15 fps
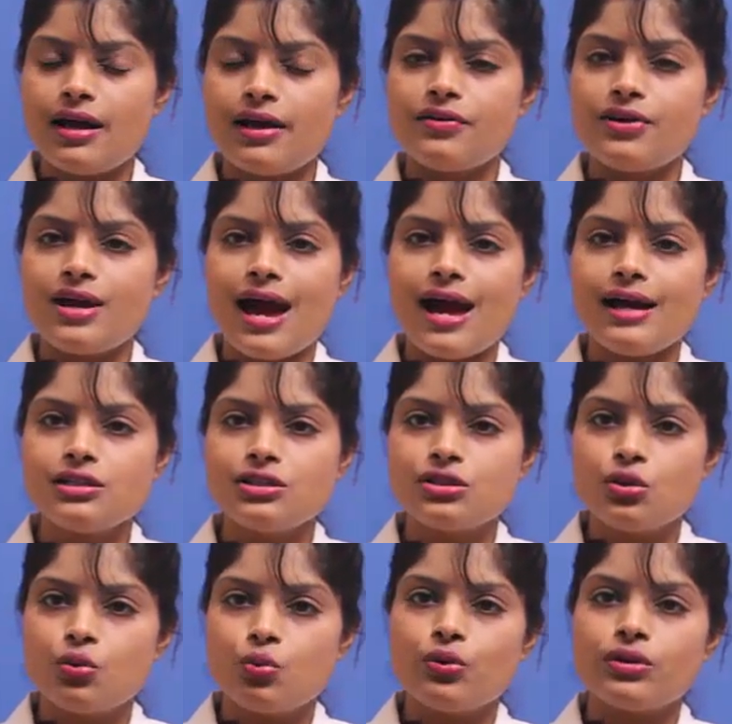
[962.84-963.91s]

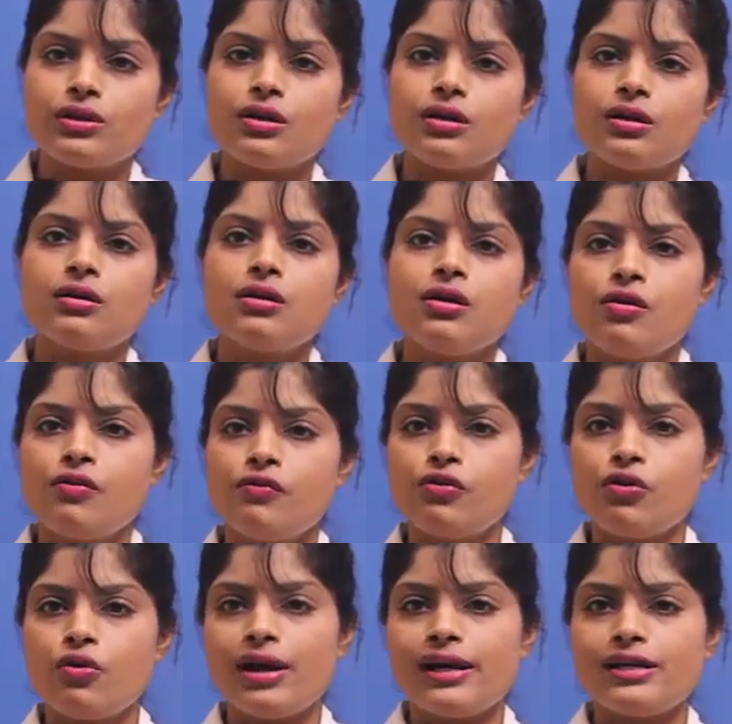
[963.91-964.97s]
reacts with the
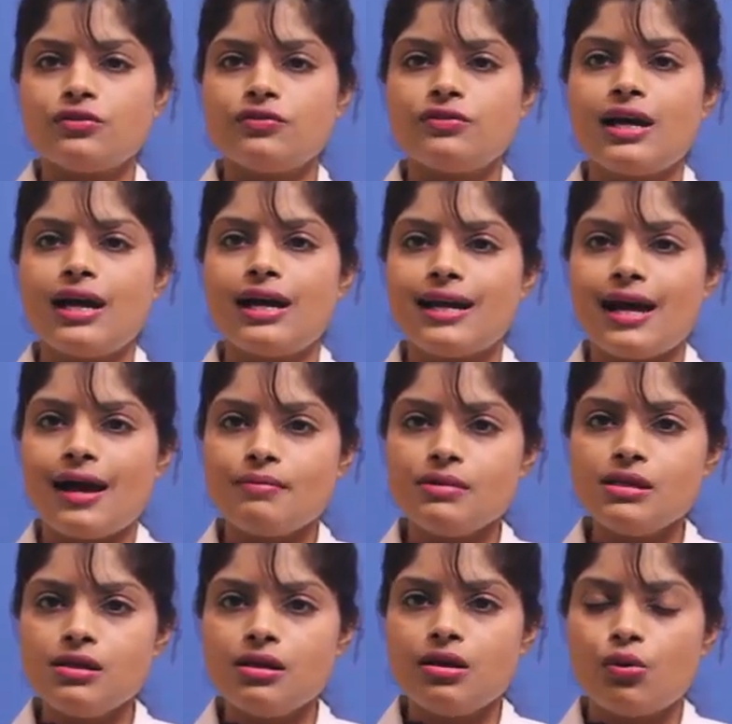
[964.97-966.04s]
fluoride of the
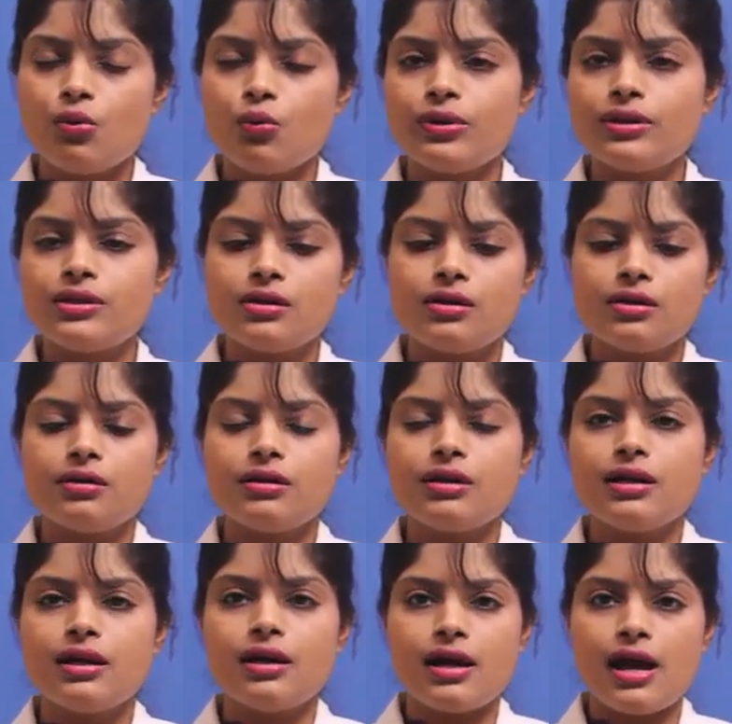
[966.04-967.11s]
enamel with the
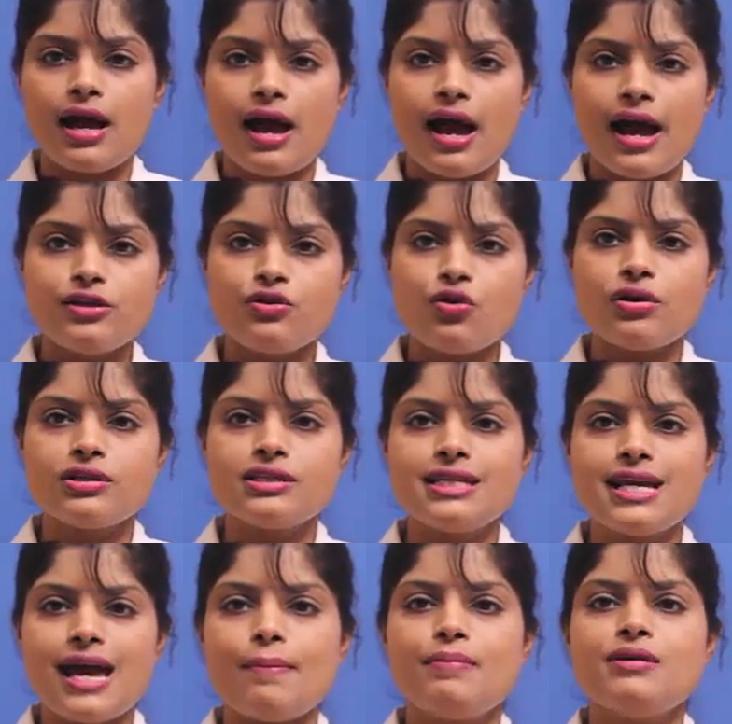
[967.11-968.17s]

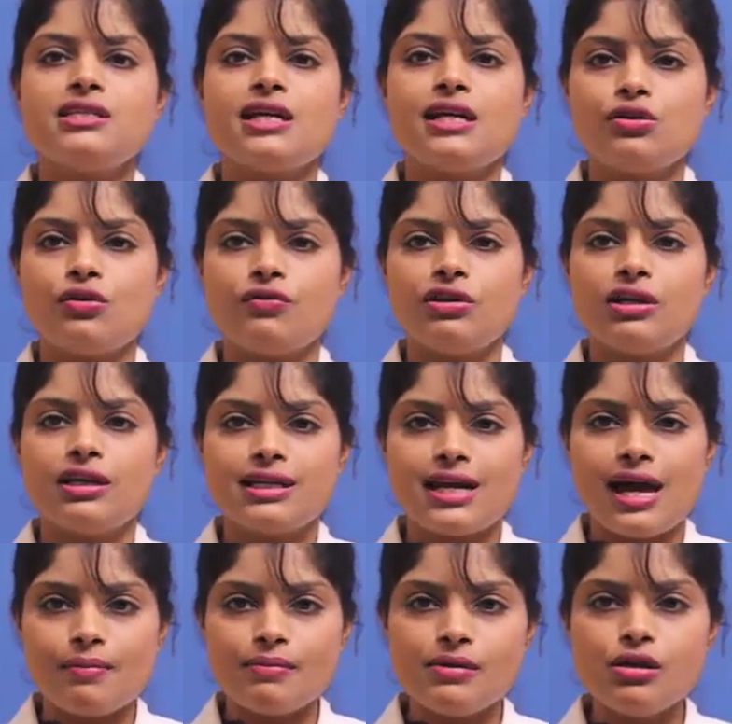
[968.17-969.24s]
hydroxyapatite of the
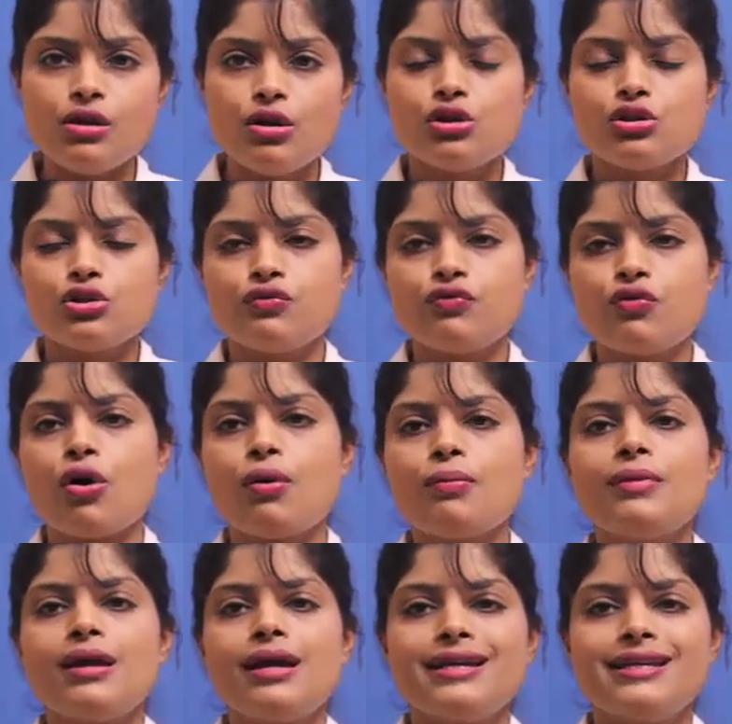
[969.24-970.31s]
enamel to
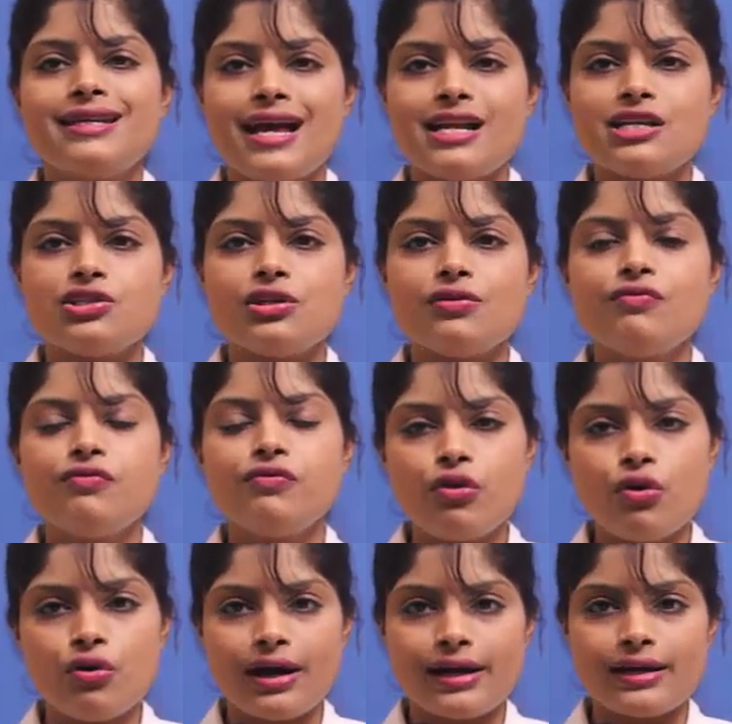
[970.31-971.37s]
form calcium
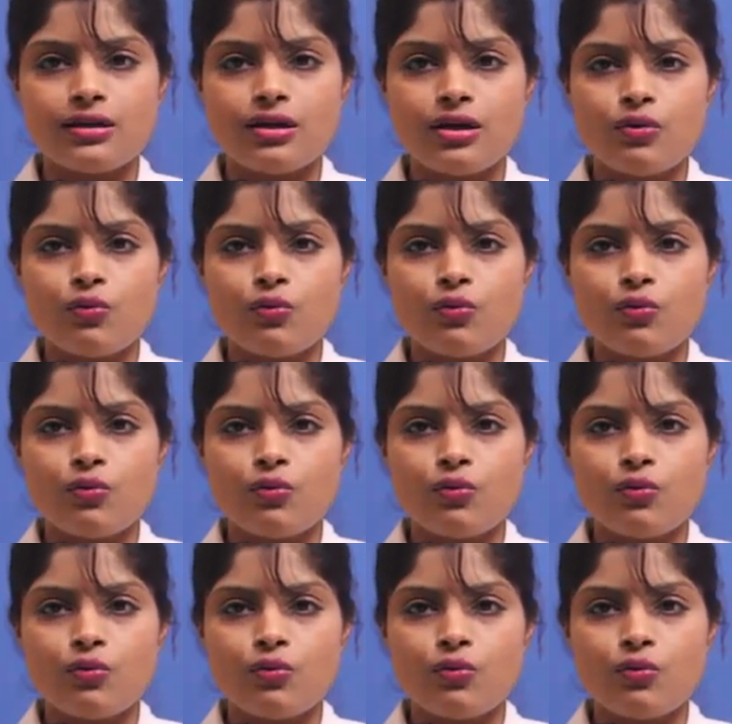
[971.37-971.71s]
fluoride,